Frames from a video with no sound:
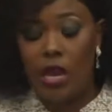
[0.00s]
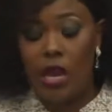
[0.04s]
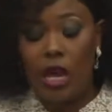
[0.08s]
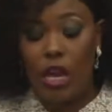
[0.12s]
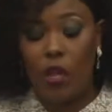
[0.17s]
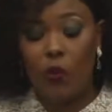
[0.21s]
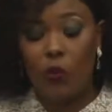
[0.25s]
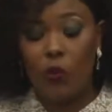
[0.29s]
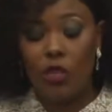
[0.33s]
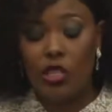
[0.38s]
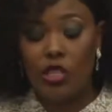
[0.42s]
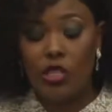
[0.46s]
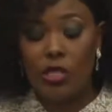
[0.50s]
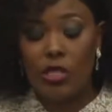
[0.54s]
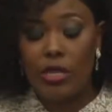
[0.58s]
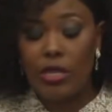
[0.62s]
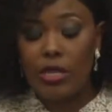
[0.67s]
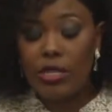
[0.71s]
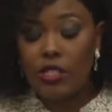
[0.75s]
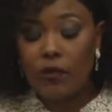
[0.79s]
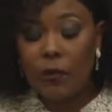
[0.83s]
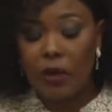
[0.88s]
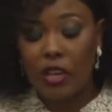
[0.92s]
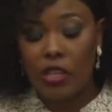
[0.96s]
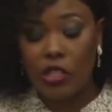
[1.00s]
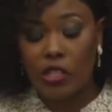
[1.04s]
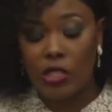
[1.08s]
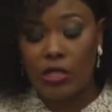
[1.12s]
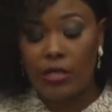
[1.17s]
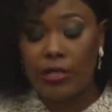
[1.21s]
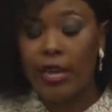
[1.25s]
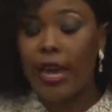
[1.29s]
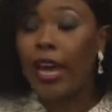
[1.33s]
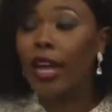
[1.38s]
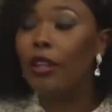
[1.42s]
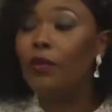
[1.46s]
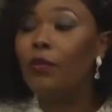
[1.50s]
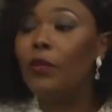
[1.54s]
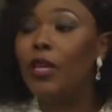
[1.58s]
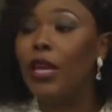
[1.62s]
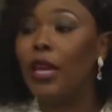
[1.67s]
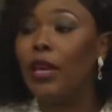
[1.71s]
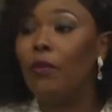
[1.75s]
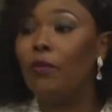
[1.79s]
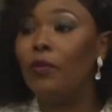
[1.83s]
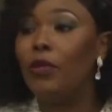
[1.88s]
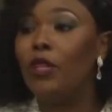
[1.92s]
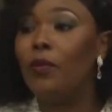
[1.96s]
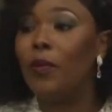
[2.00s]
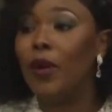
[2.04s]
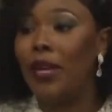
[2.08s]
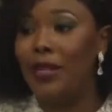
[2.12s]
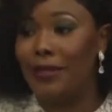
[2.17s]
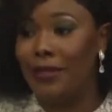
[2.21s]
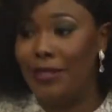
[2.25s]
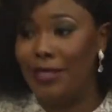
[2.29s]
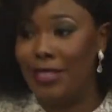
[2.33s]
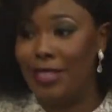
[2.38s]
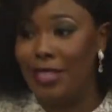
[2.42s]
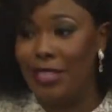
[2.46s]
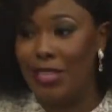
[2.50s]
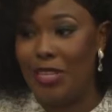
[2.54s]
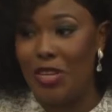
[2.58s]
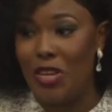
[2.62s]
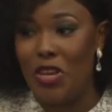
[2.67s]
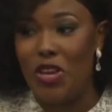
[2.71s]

in which these measures can be implemented,